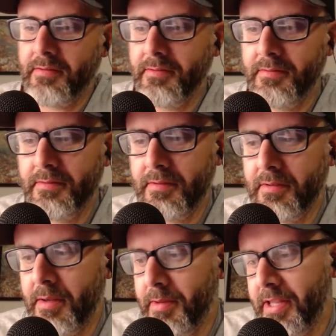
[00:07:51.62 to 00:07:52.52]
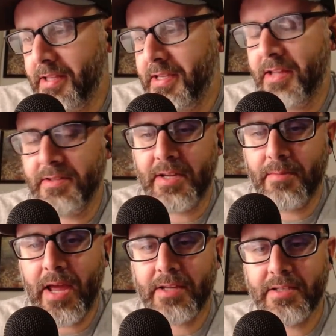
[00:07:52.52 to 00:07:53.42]
I mean, that sounds like
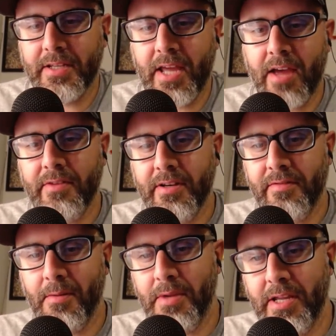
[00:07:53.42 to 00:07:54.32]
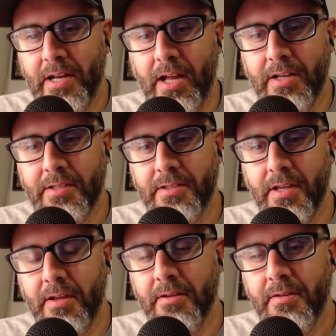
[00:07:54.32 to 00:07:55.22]
Max and Kevin, if I'm being honest, yeah.